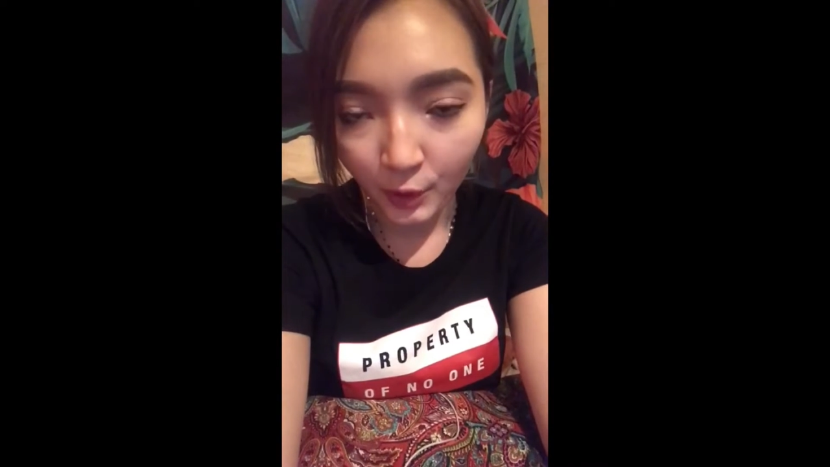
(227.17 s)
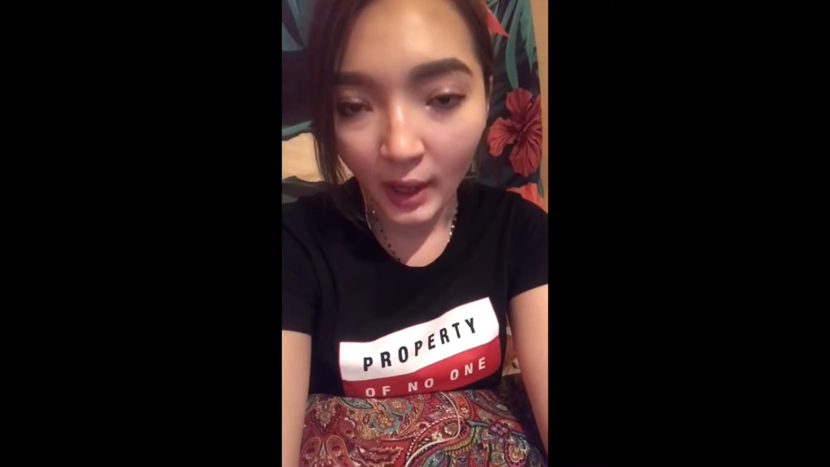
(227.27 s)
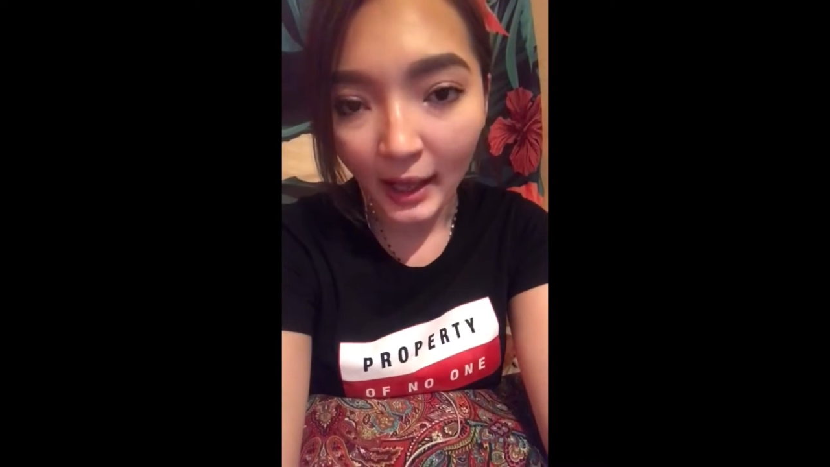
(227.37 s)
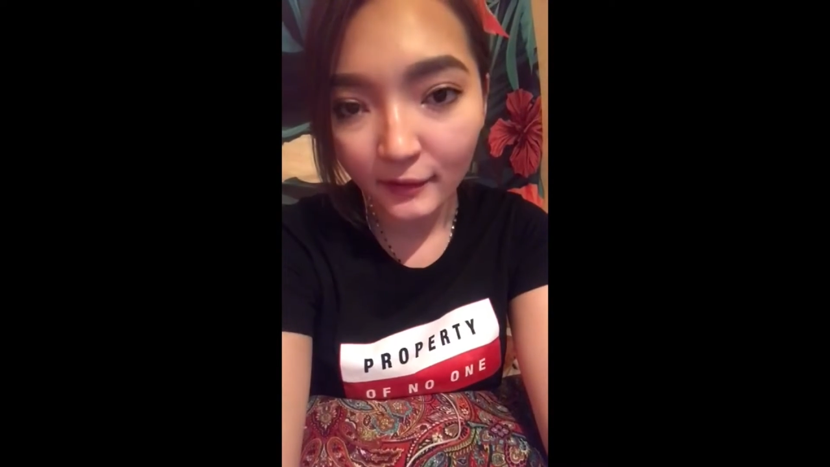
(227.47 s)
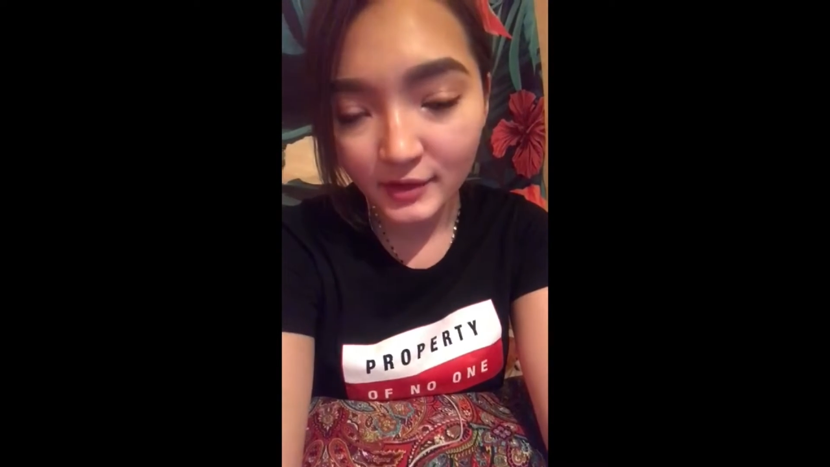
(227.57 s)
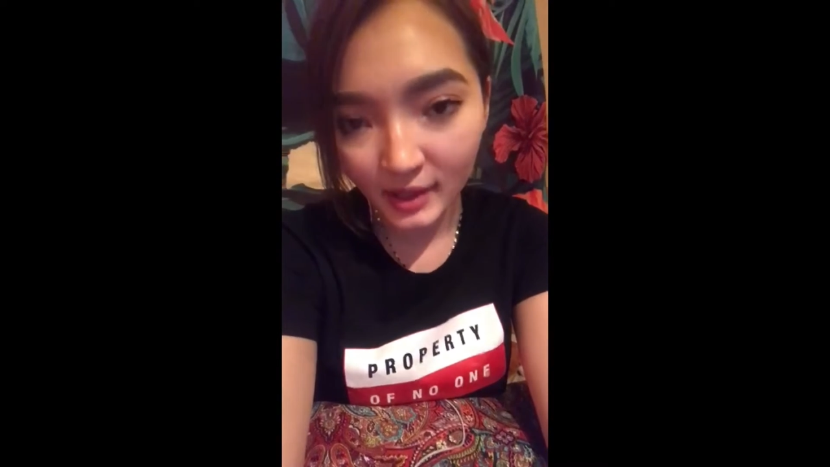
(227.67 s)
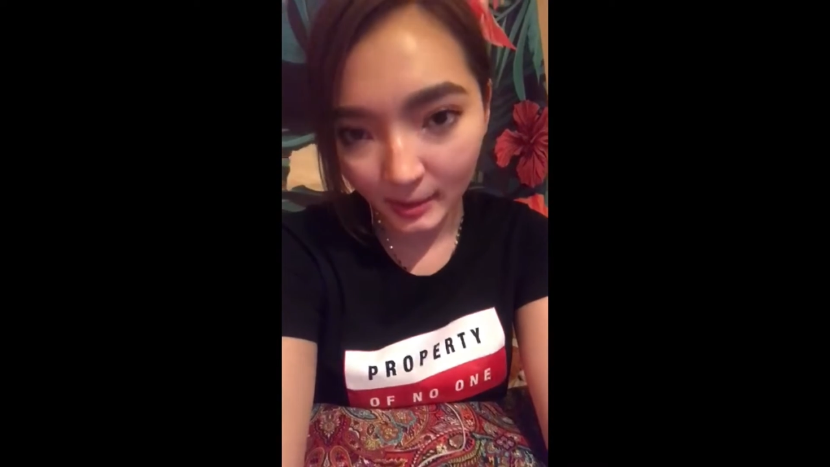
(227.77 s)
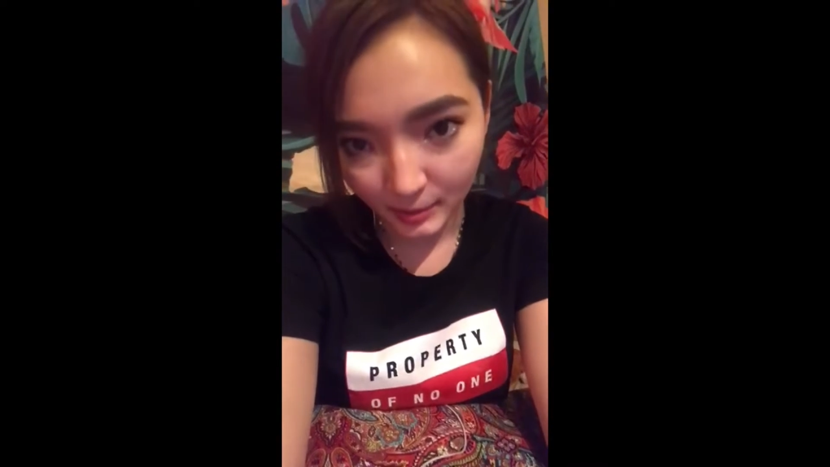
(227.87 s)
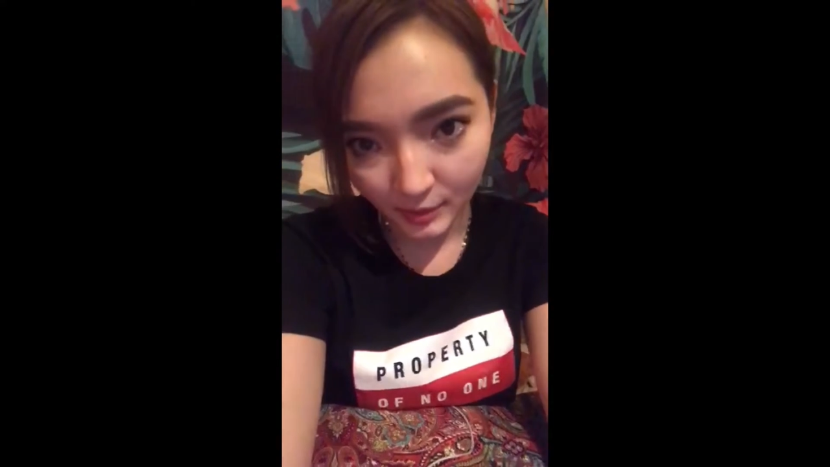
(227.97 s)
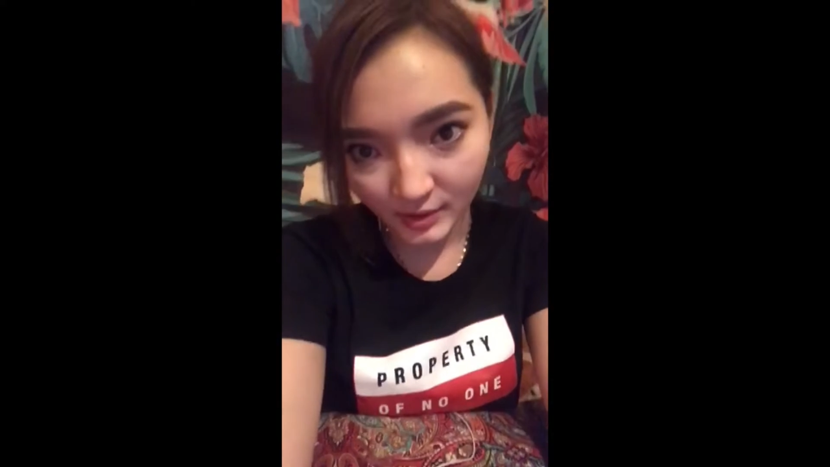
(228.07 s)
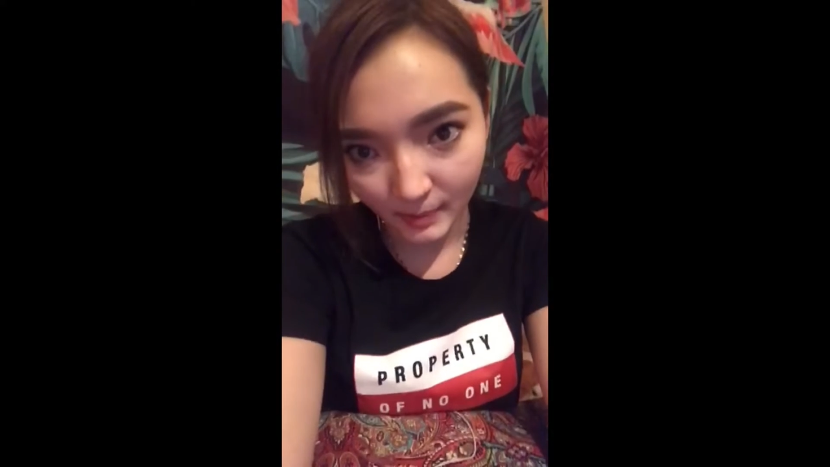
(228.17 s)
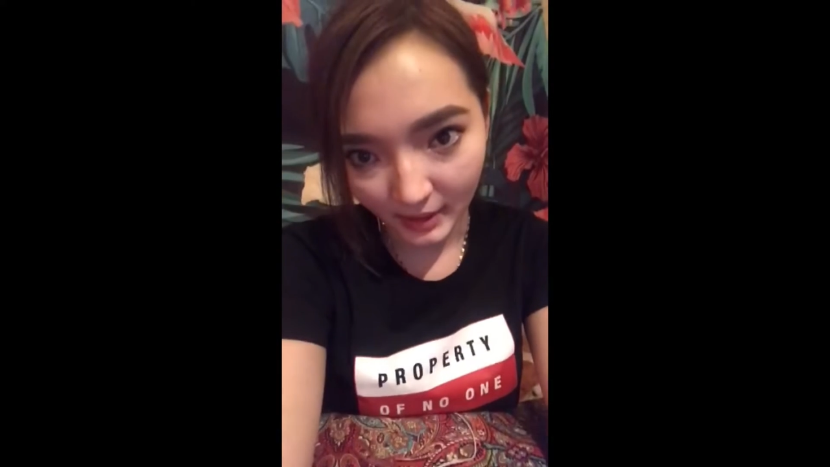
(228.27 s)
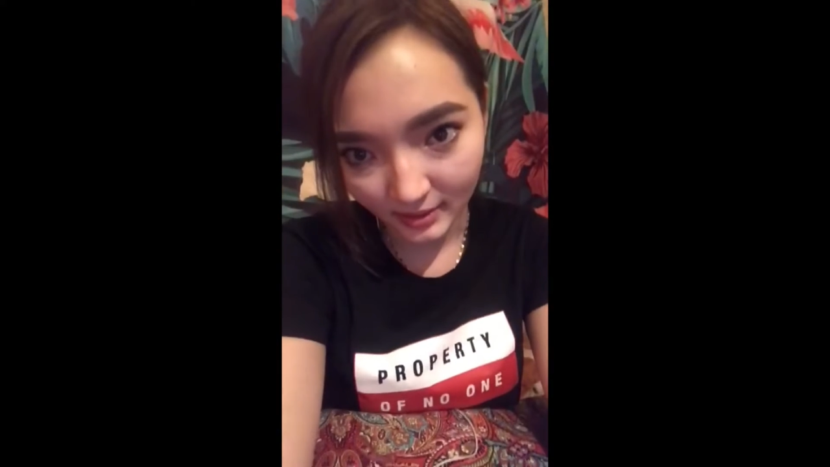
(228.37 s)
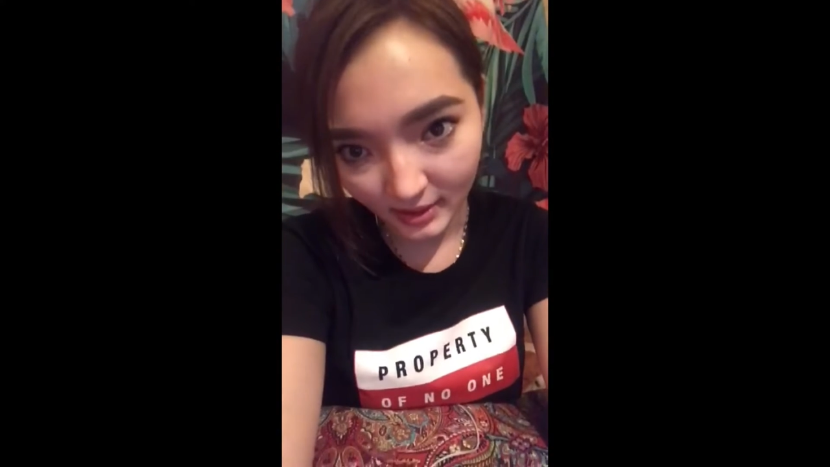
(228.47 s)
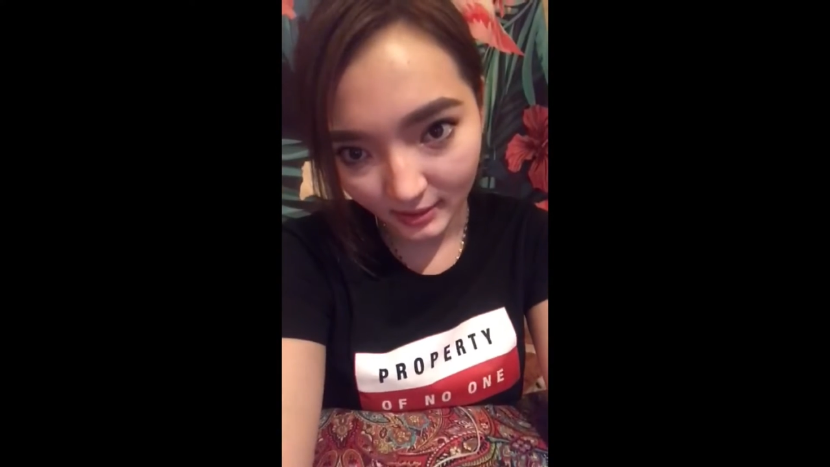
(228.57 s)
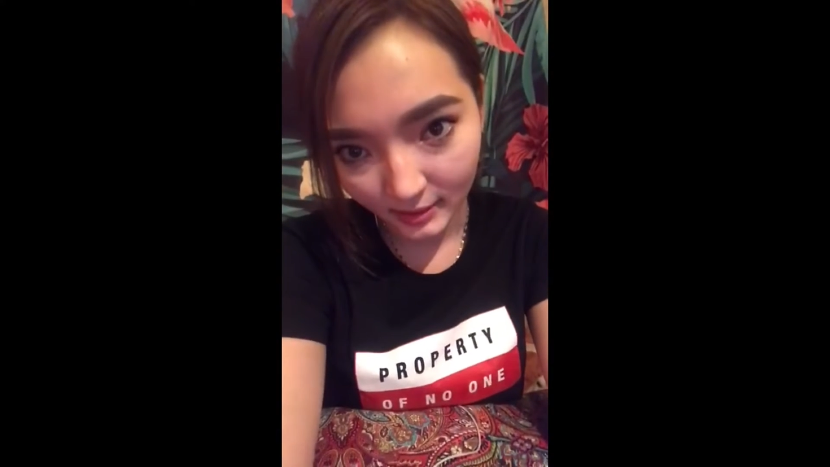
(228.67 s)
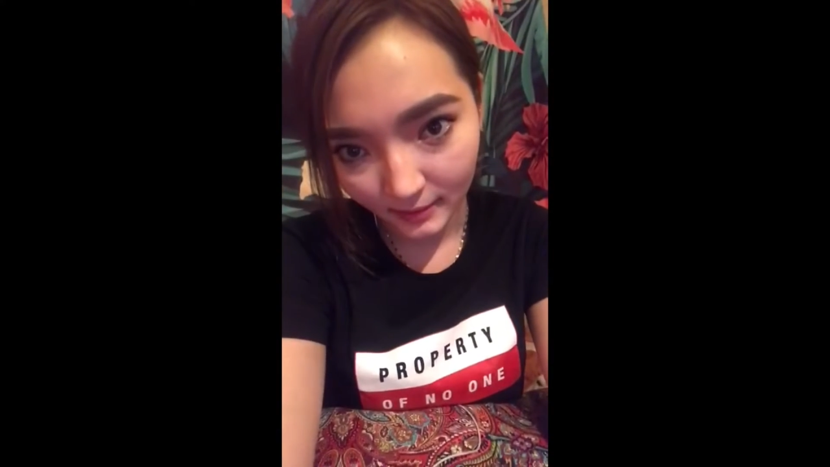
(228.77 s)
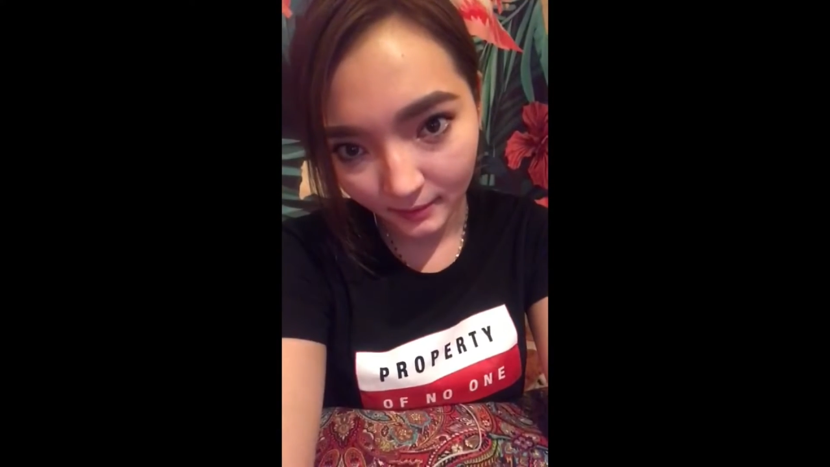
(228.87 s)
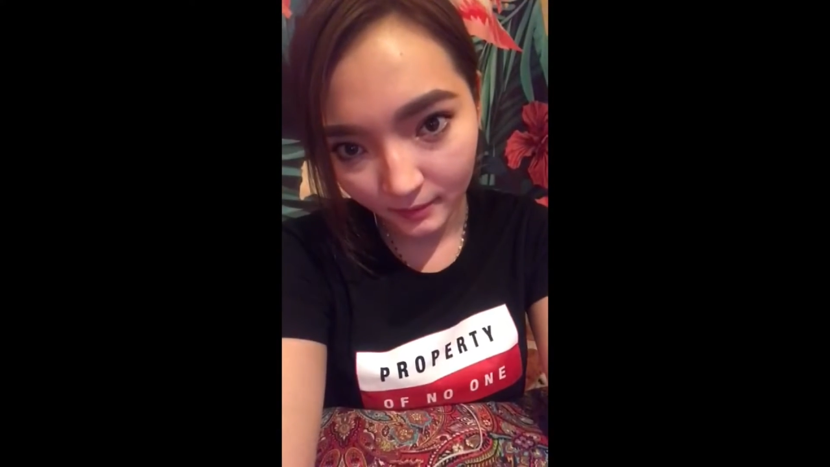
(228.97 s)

don't have time to spend it.